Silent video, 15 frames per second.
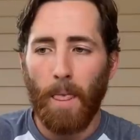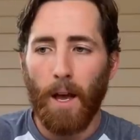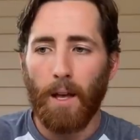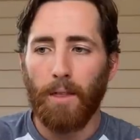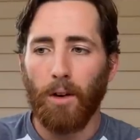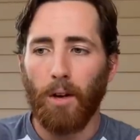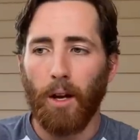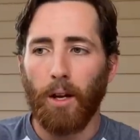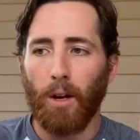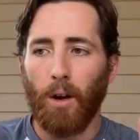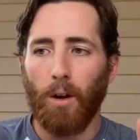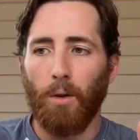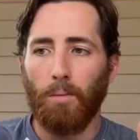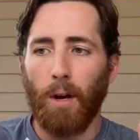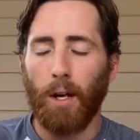And they're like,
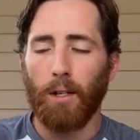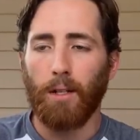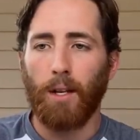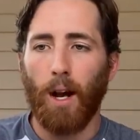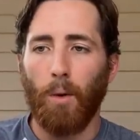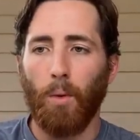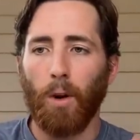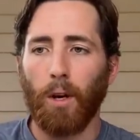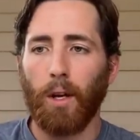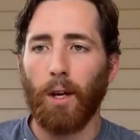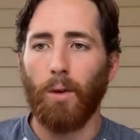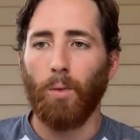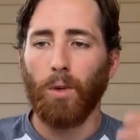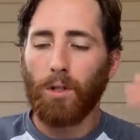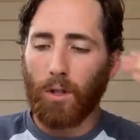oh man, it's not
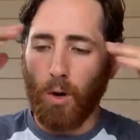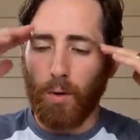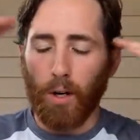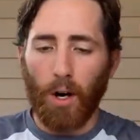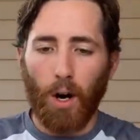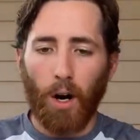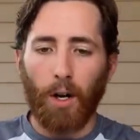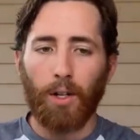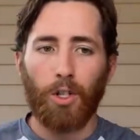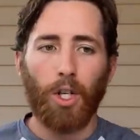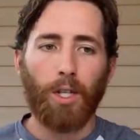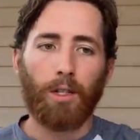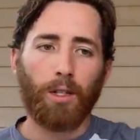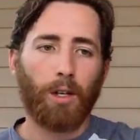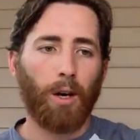working. What's going on?
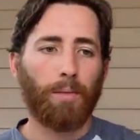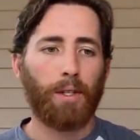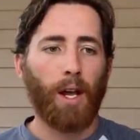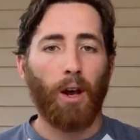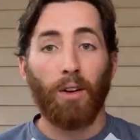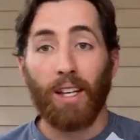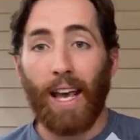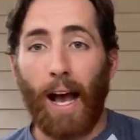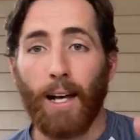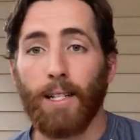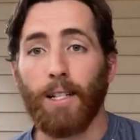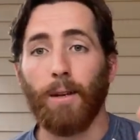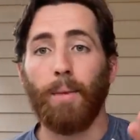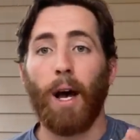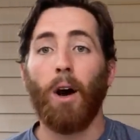Jesus comes down,
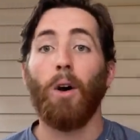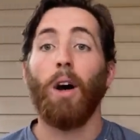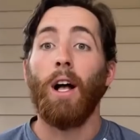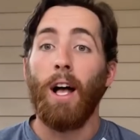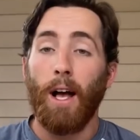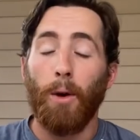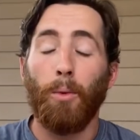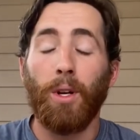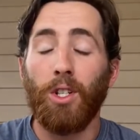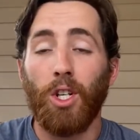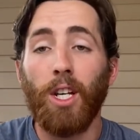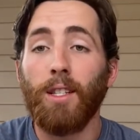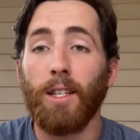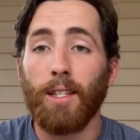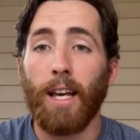cast him out. When
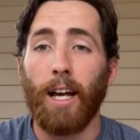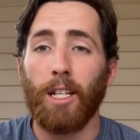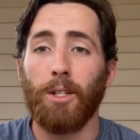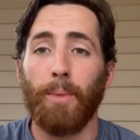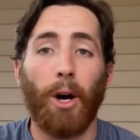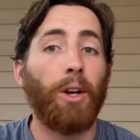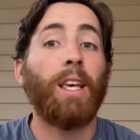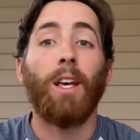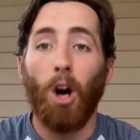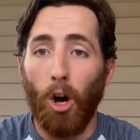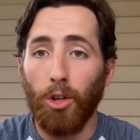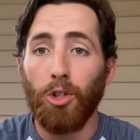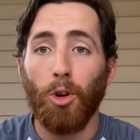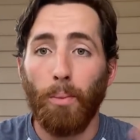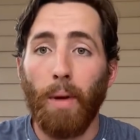Jesus cast him out, he
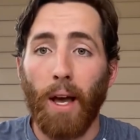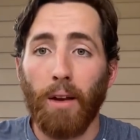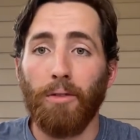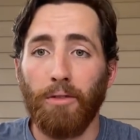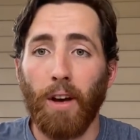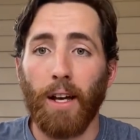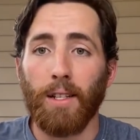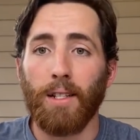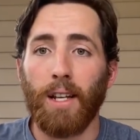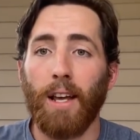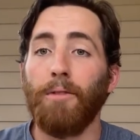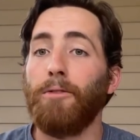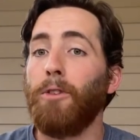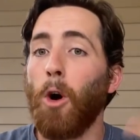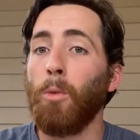also manifest
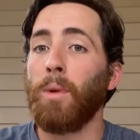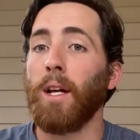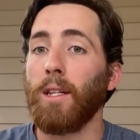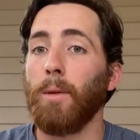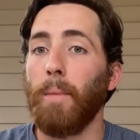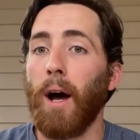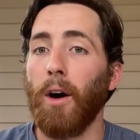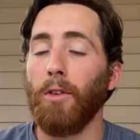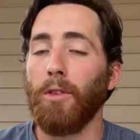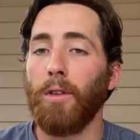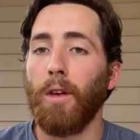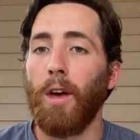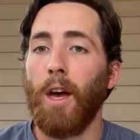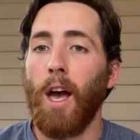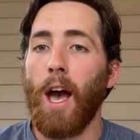and foamed at the mouth.
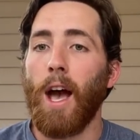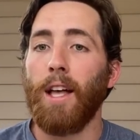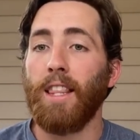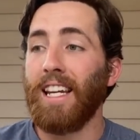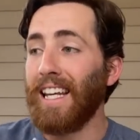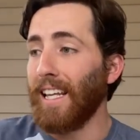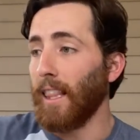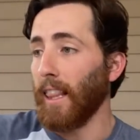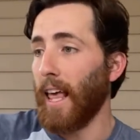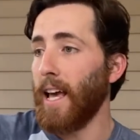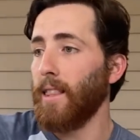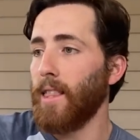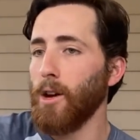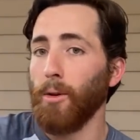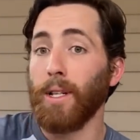And then he
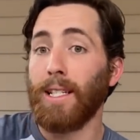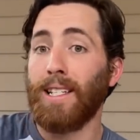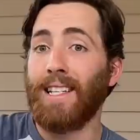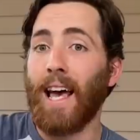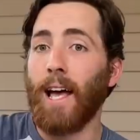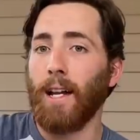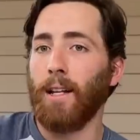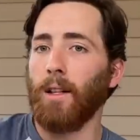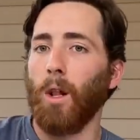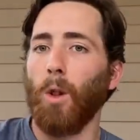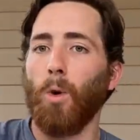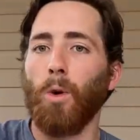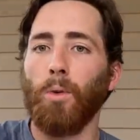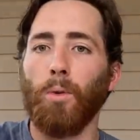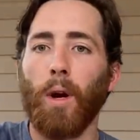laid there as dead, and the
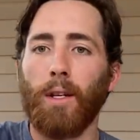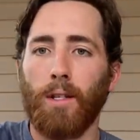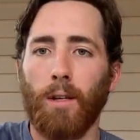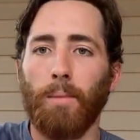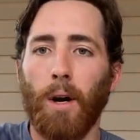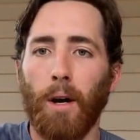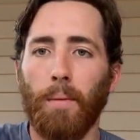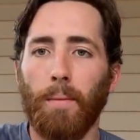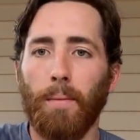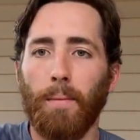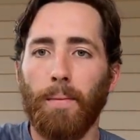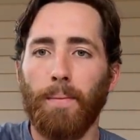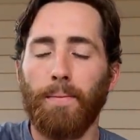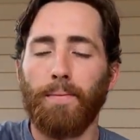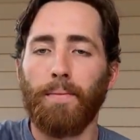Lord raised him up.
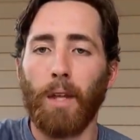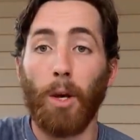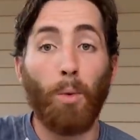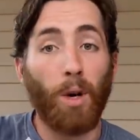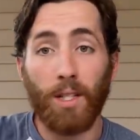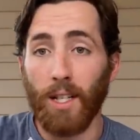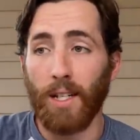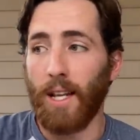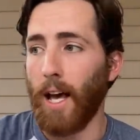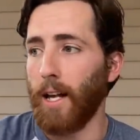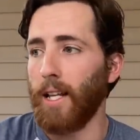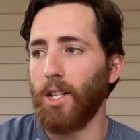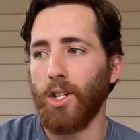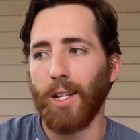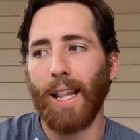He wasn't dead.
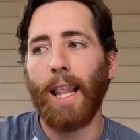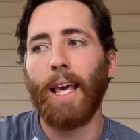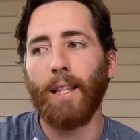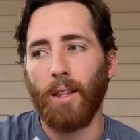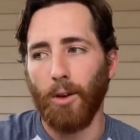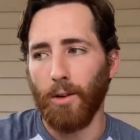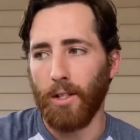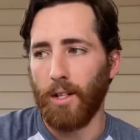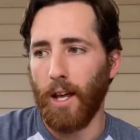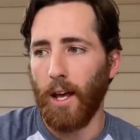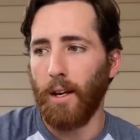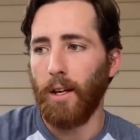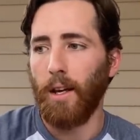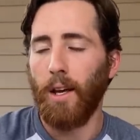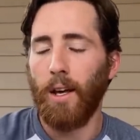He just laid there as dead.